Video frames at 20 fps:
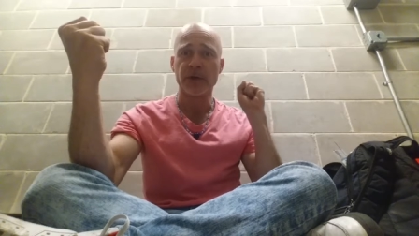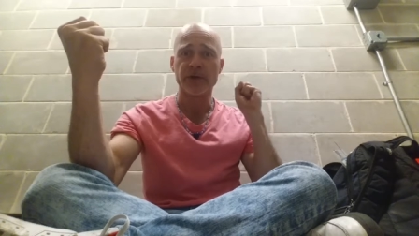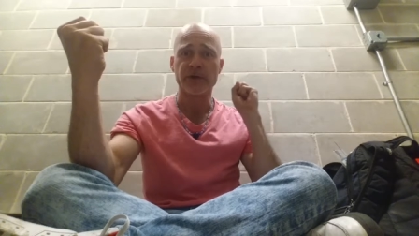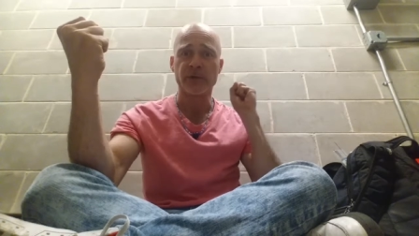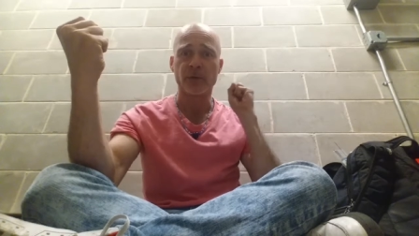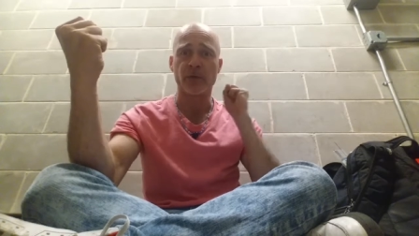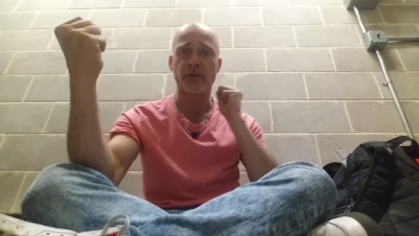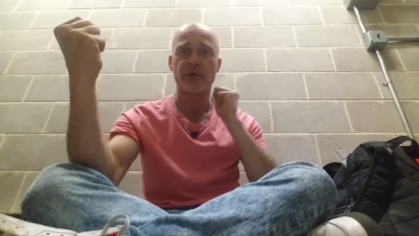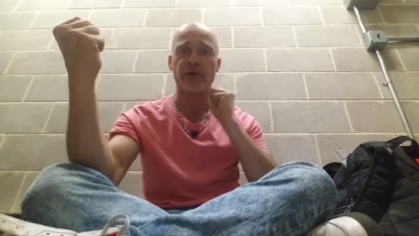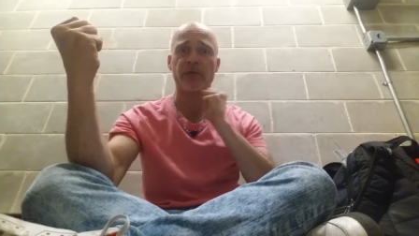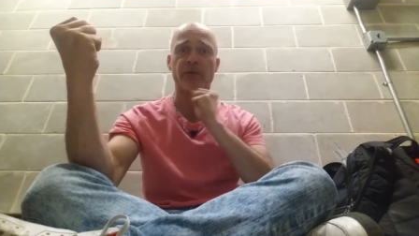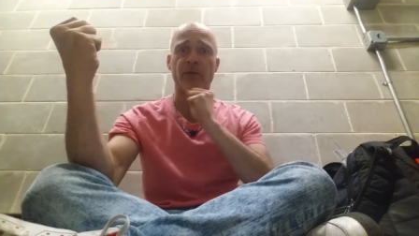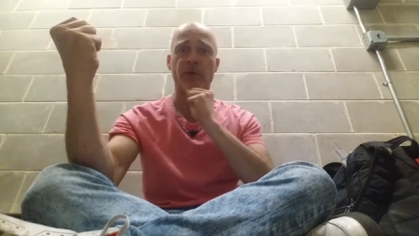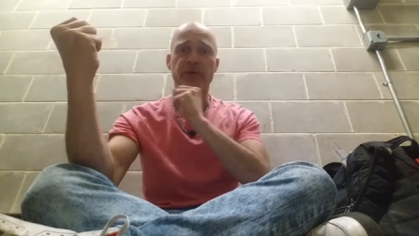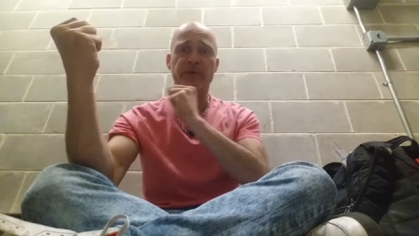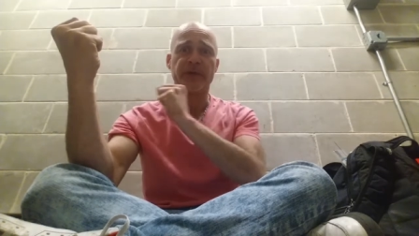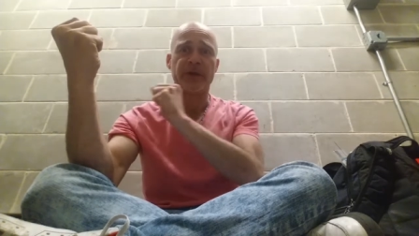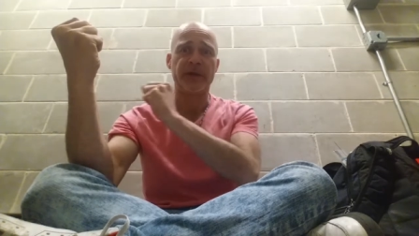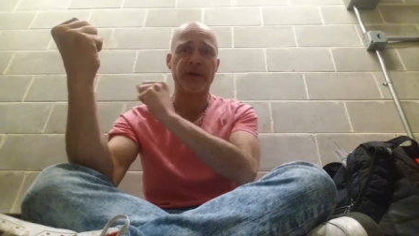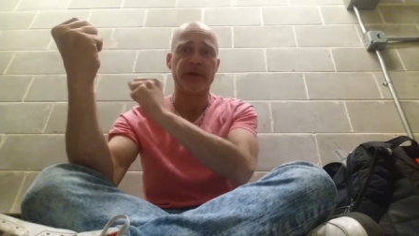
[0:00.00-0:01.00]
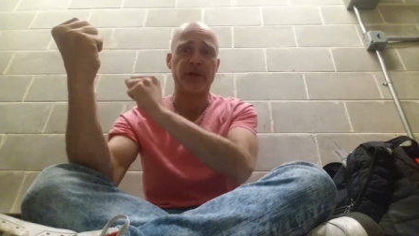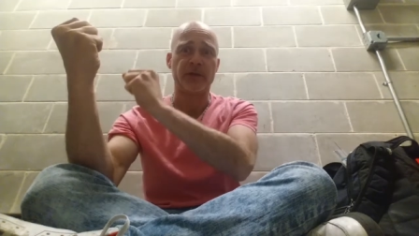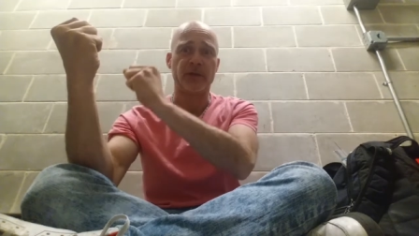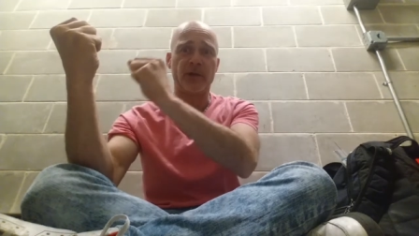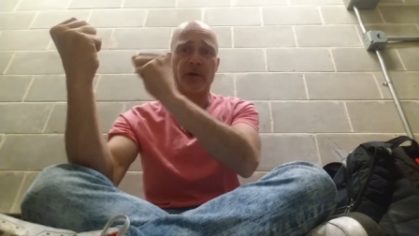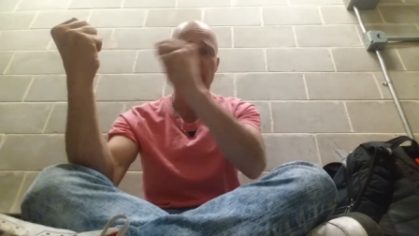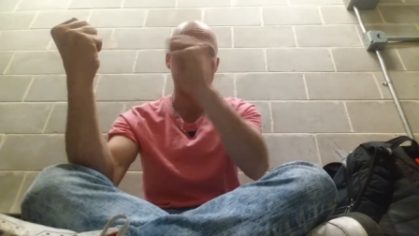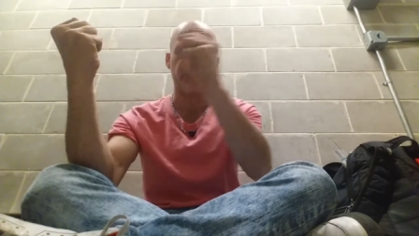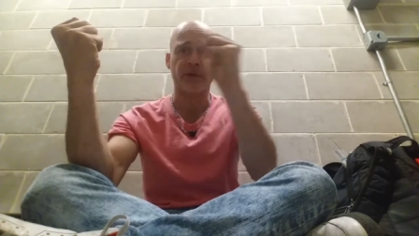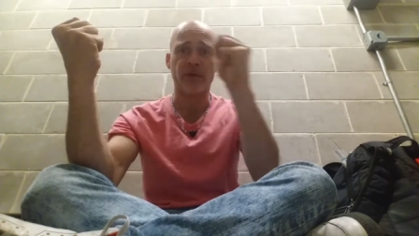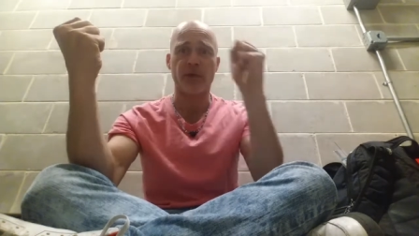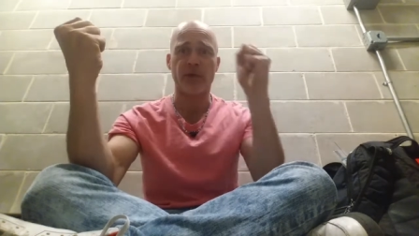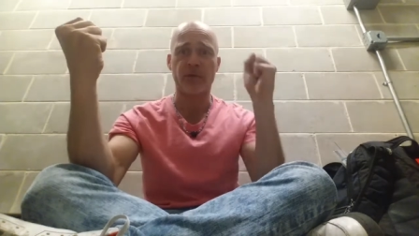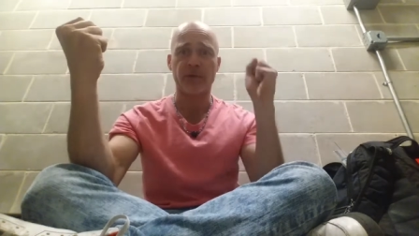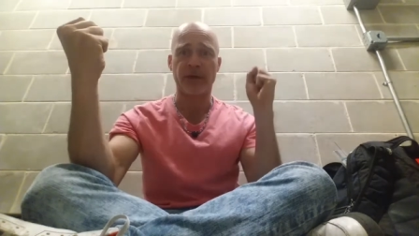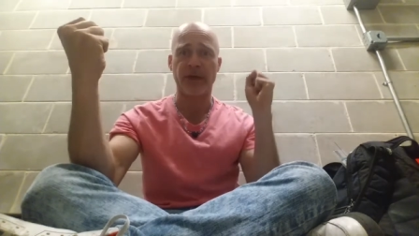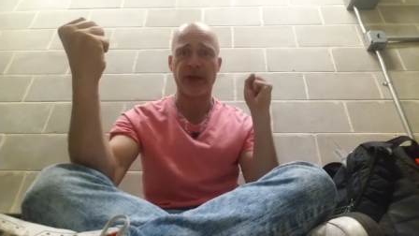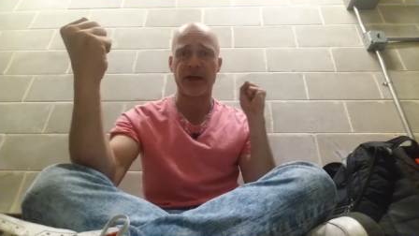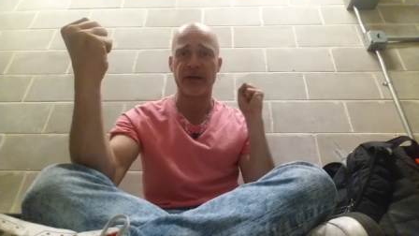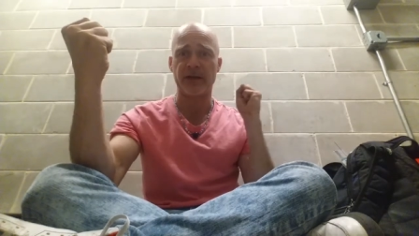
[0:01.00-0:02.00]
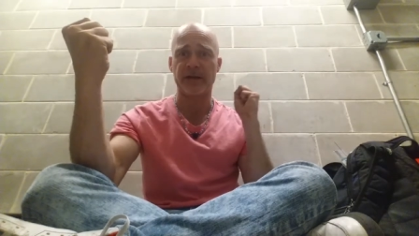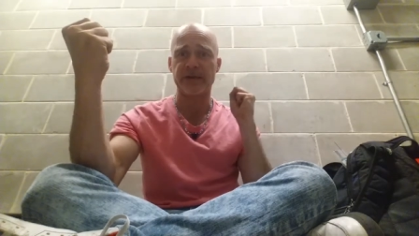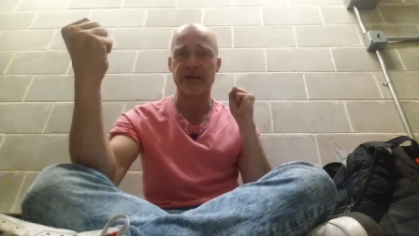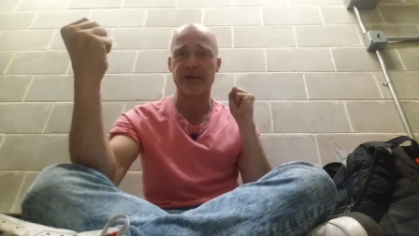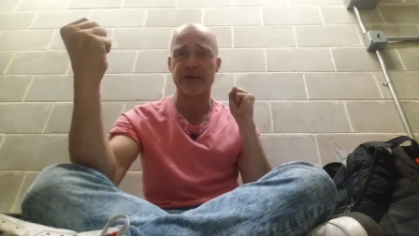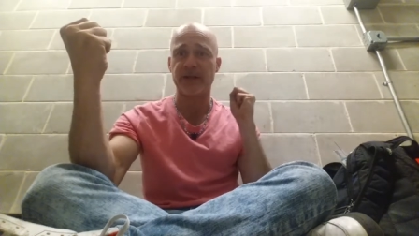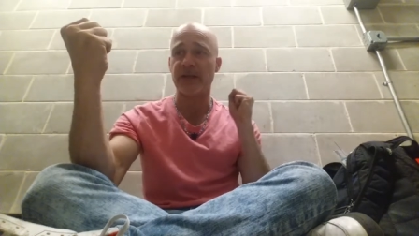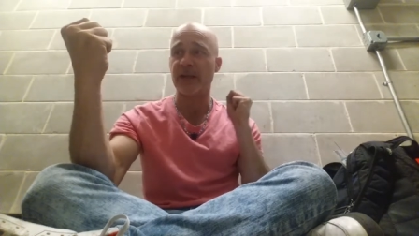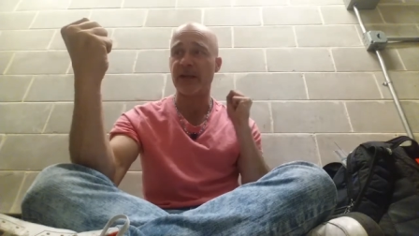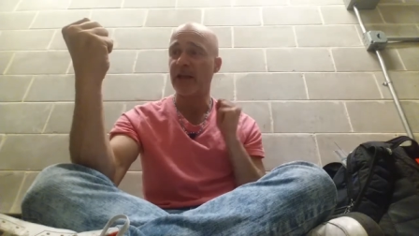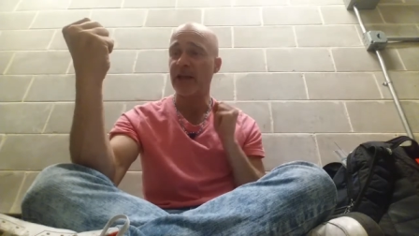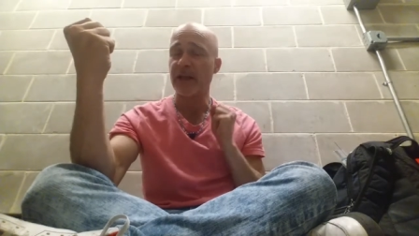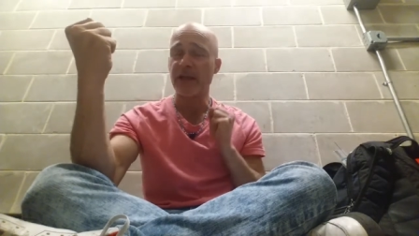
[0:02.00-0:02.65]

So we're rotating along with the whole galaxy.